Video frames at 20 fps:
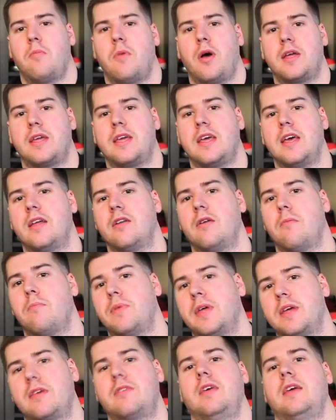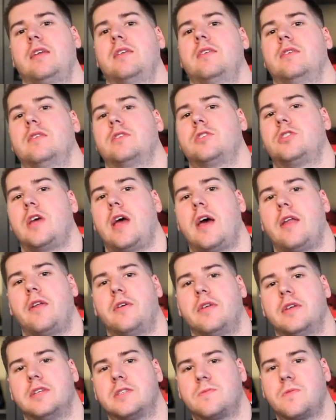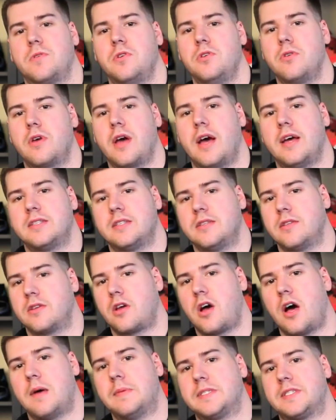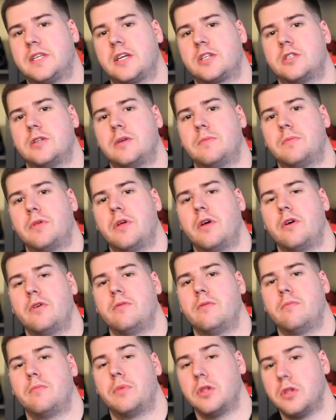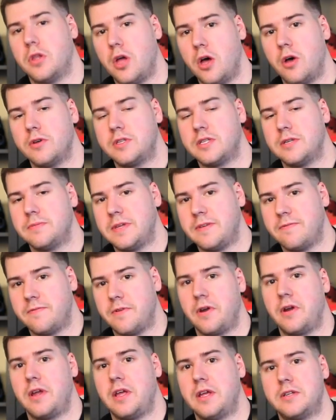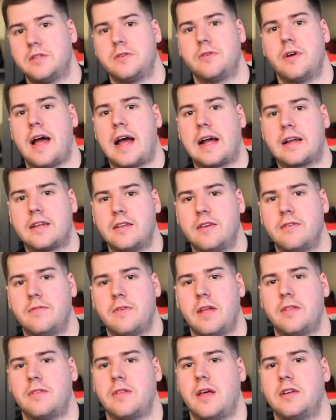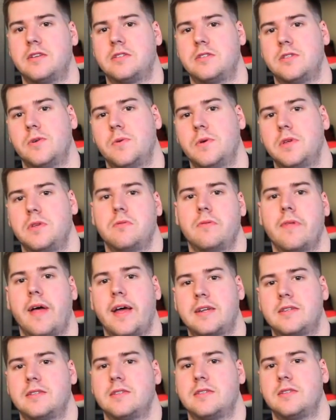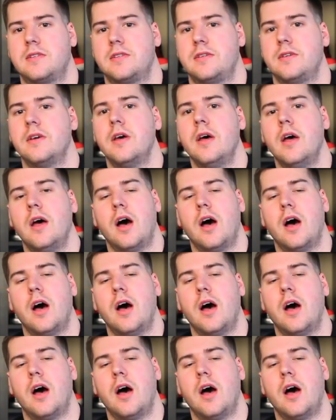Again, a big thing to this channel is for you guys in the comment section below to be very interactive and let us know what you'd like to see.